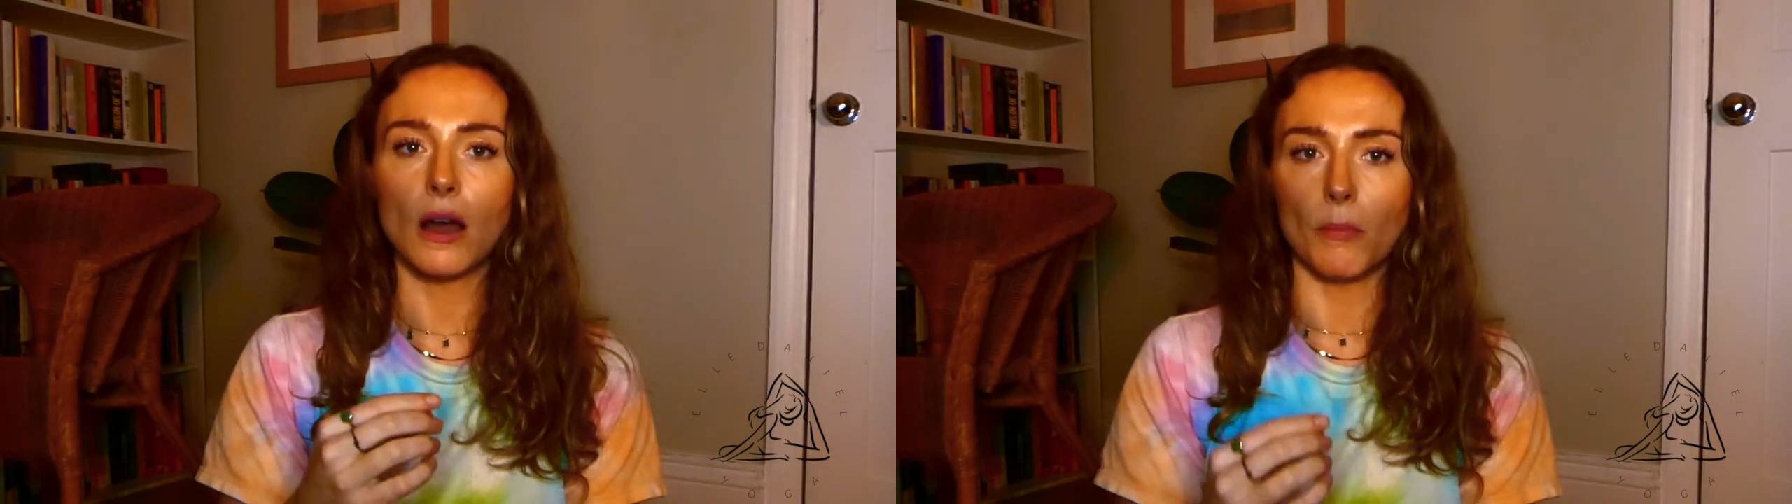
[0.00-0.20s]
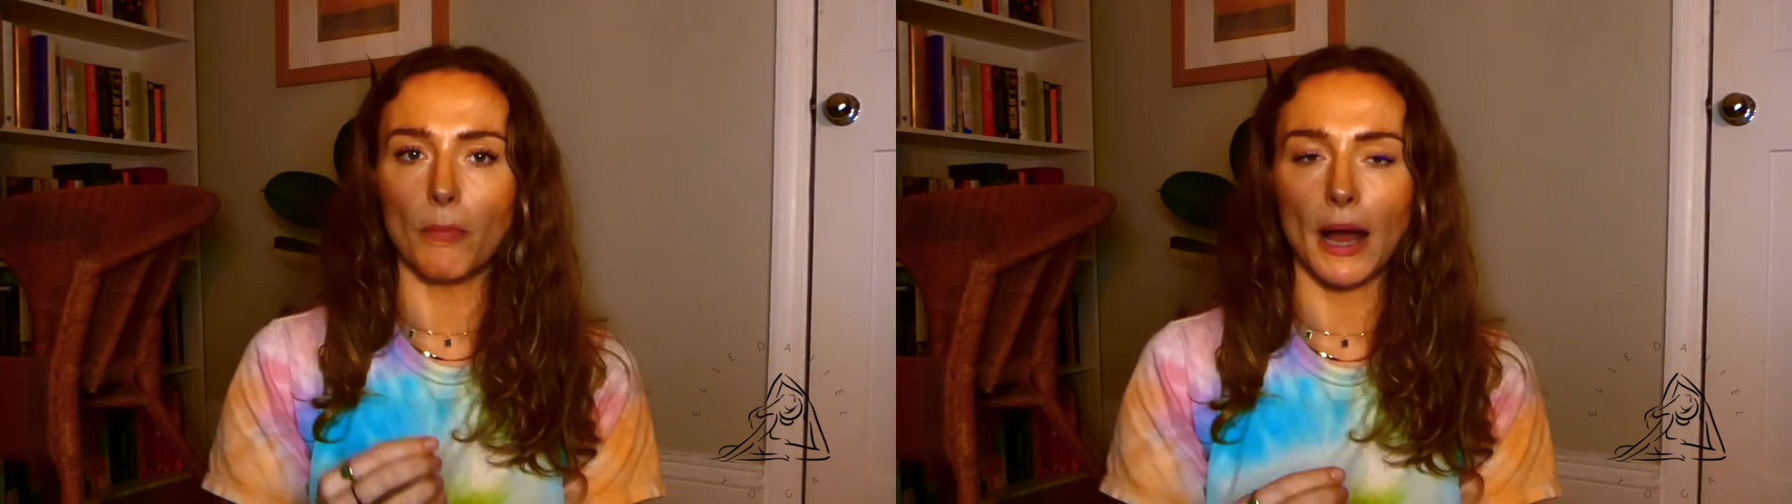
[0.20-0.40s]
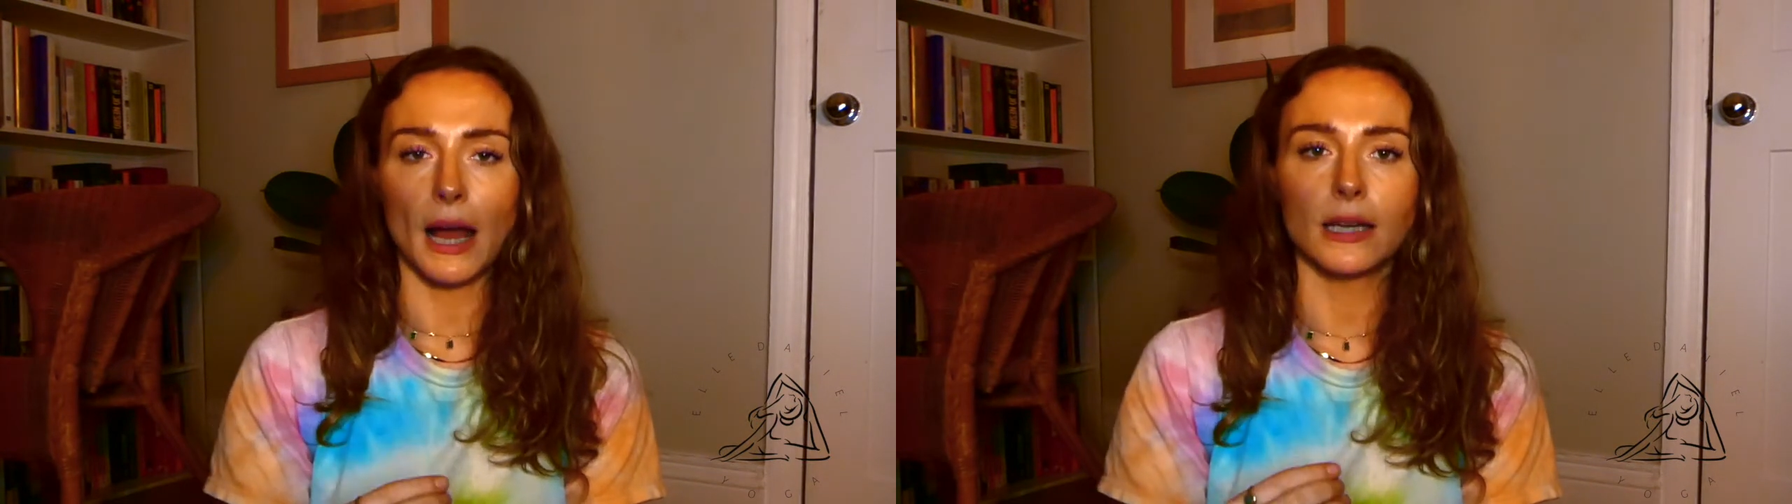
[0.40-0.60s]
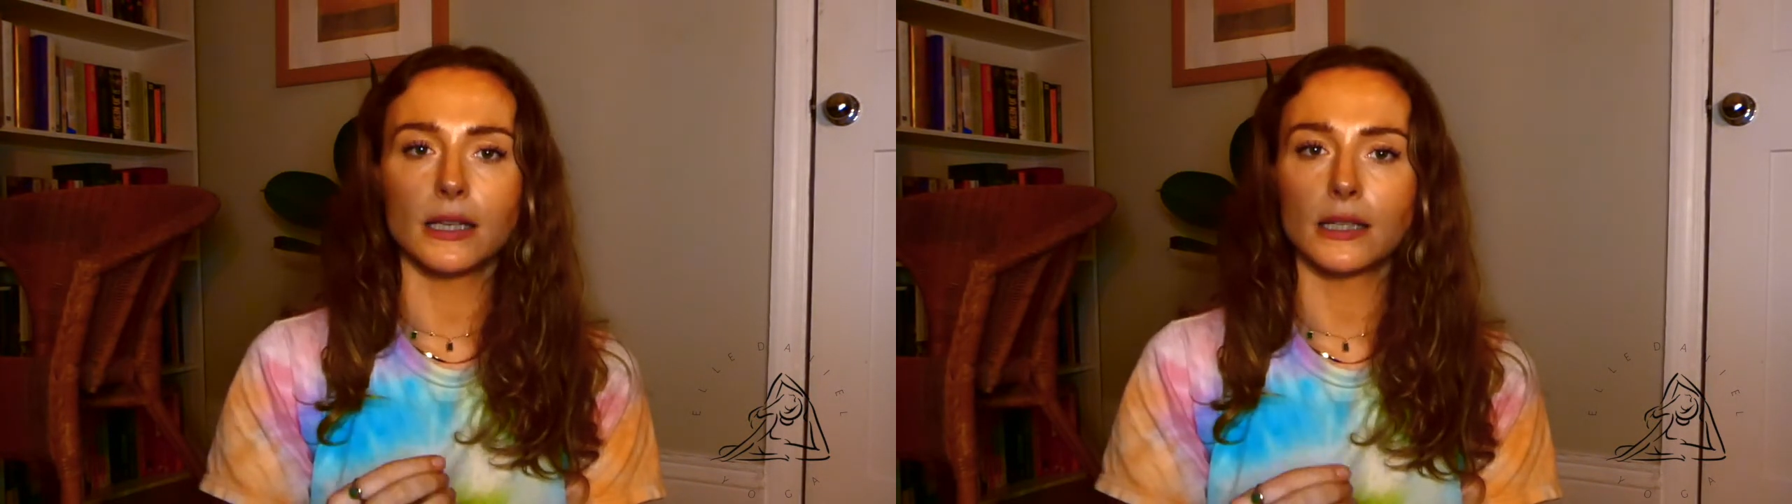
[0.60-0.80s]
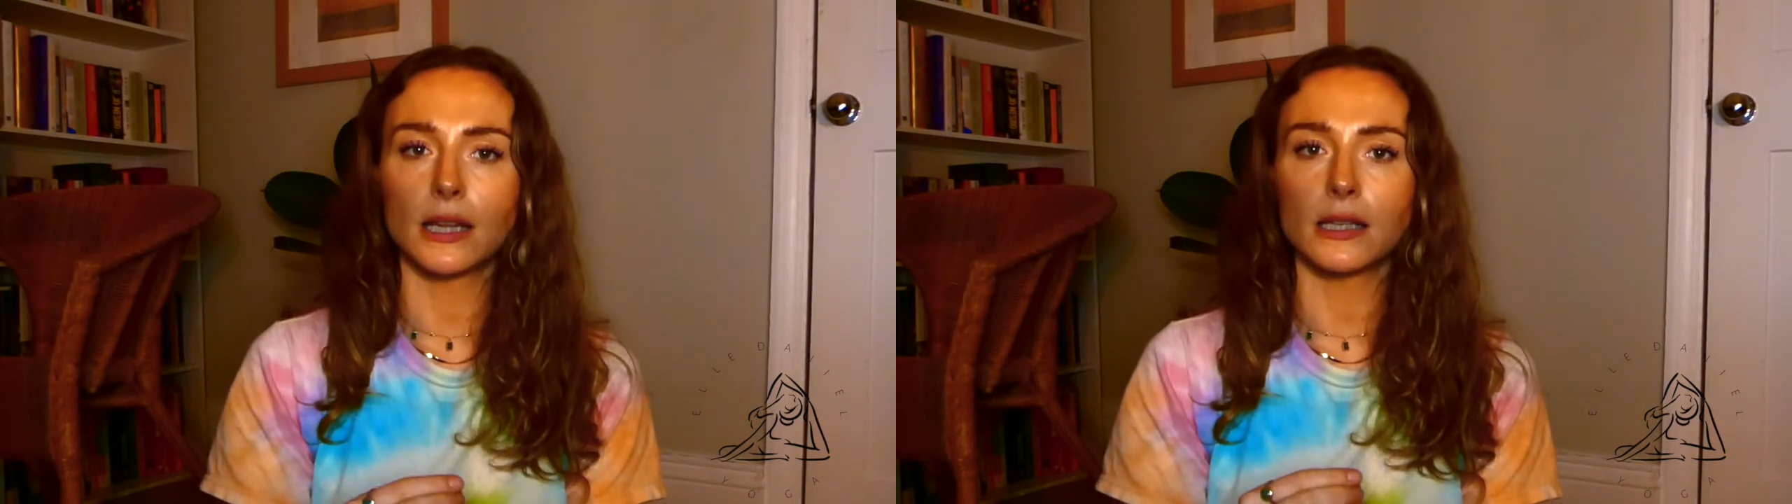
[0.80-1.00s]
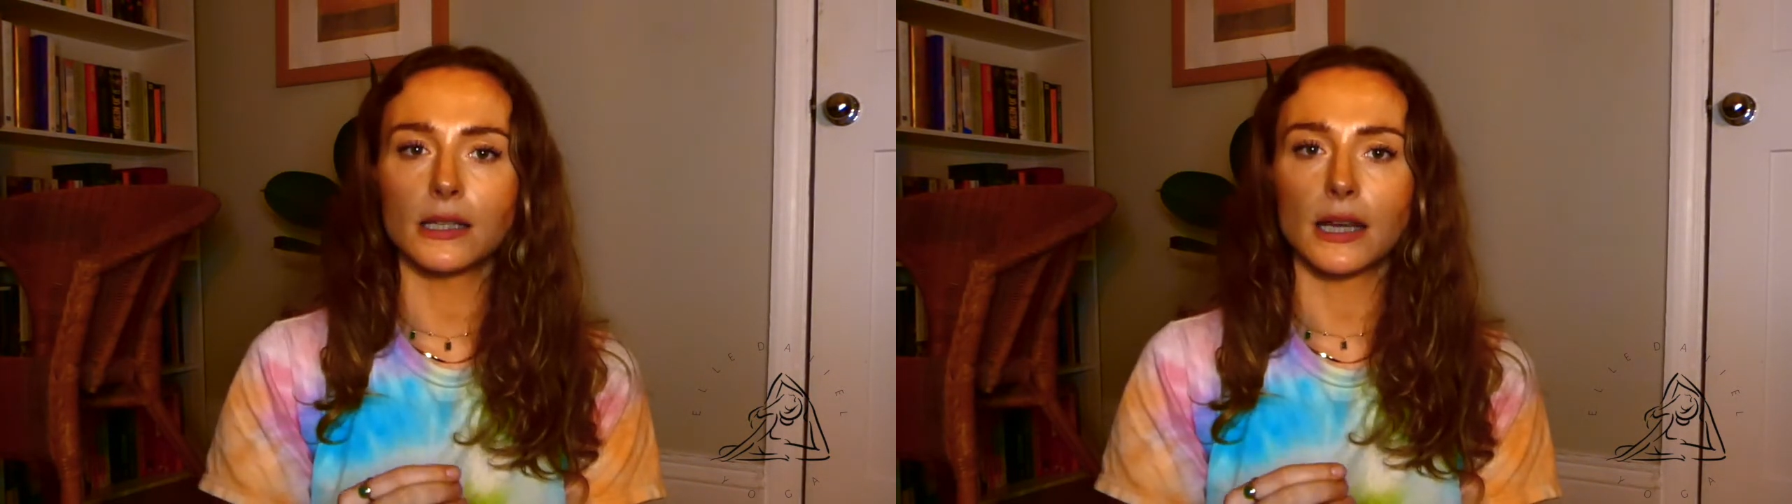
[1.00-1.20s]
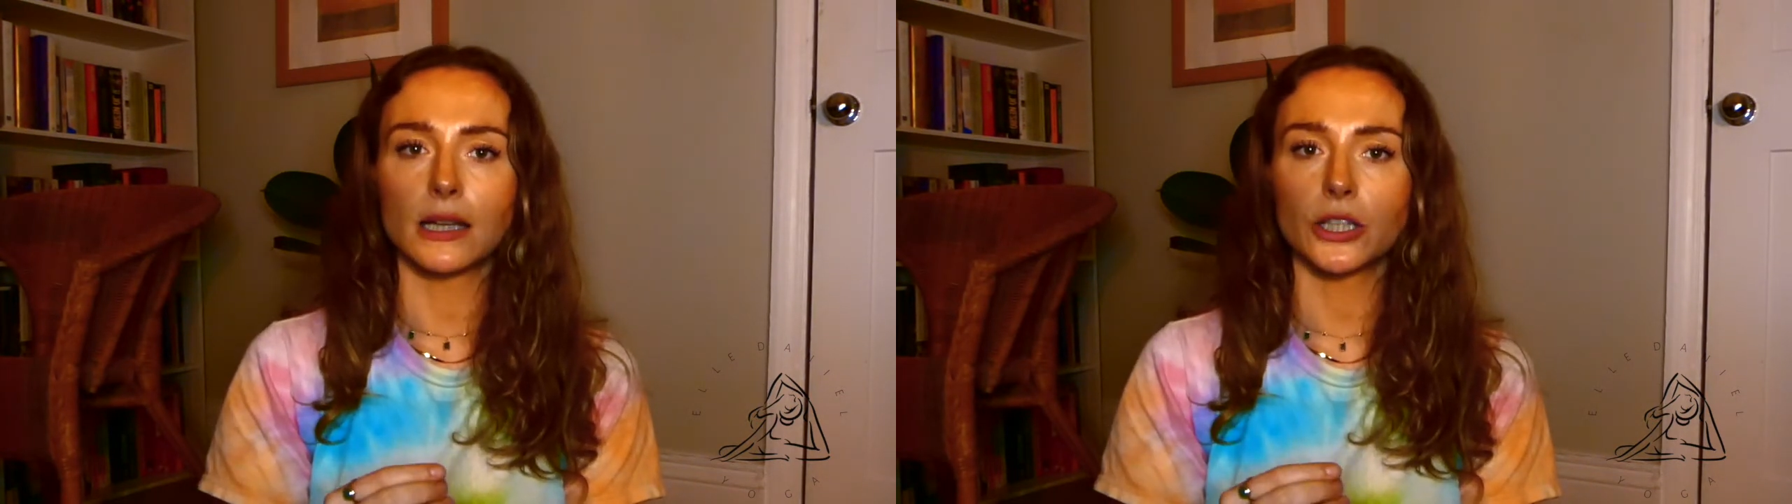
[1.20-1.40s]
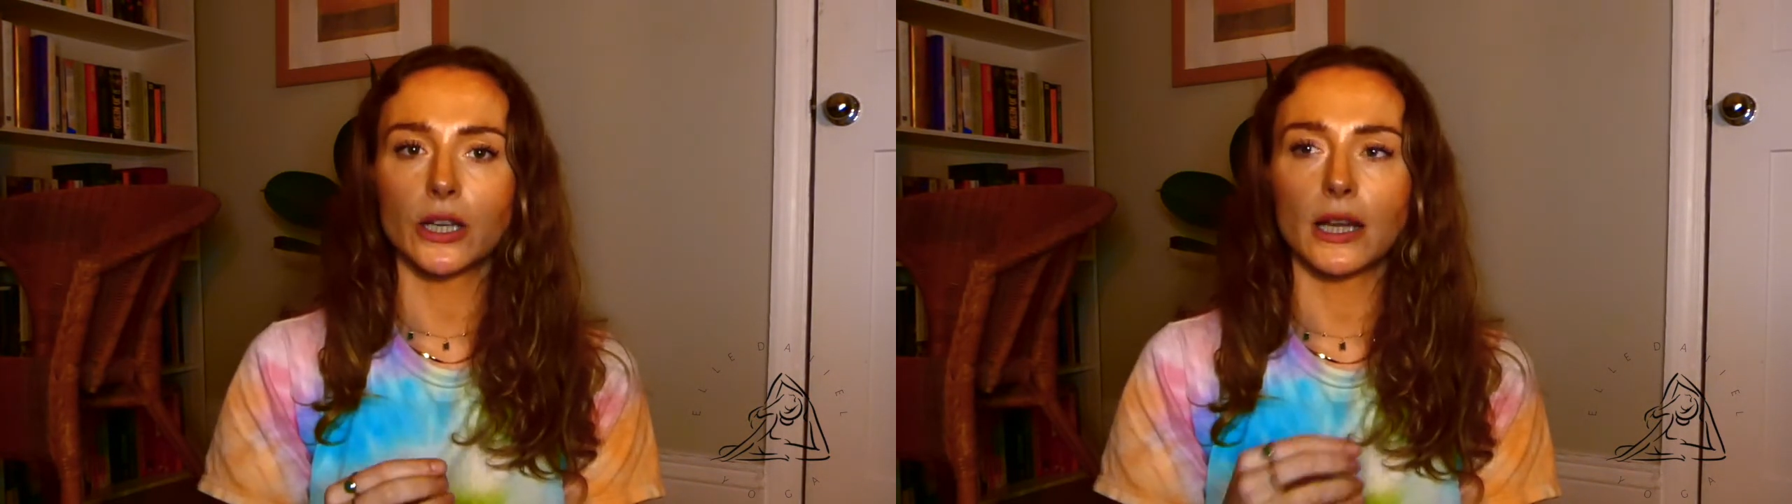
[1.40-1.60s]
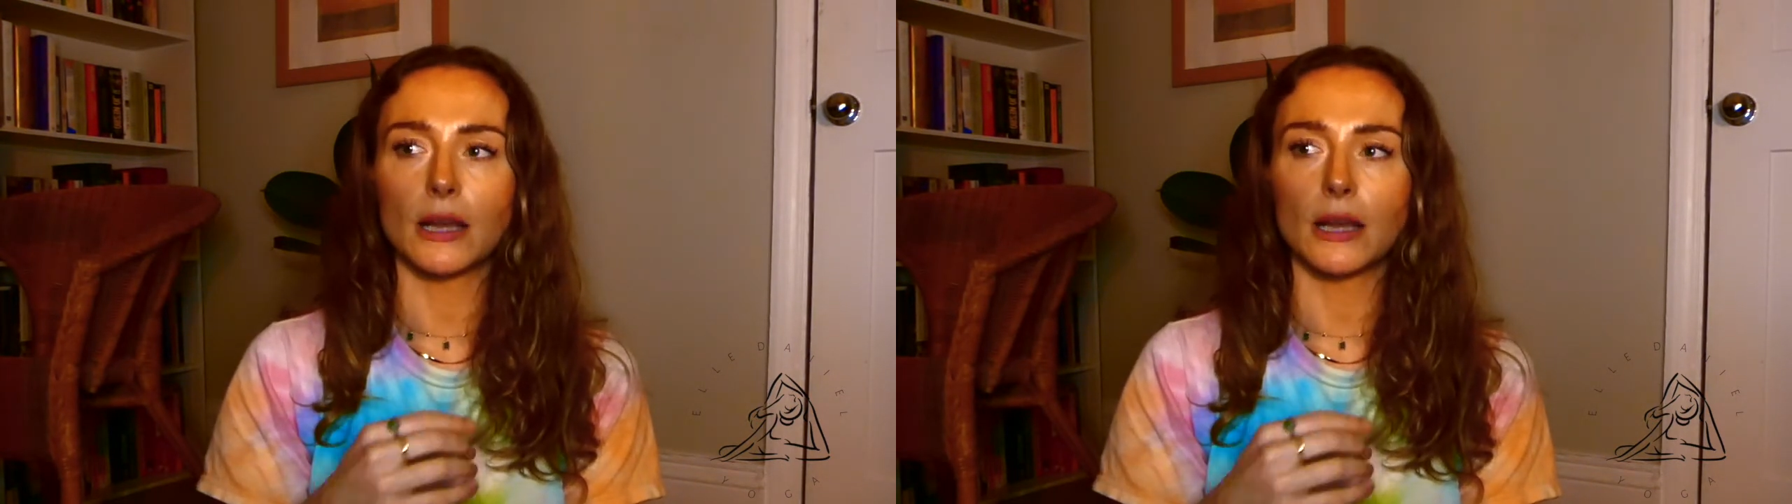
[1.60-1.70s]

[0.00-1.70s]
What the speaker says: a bad sensation,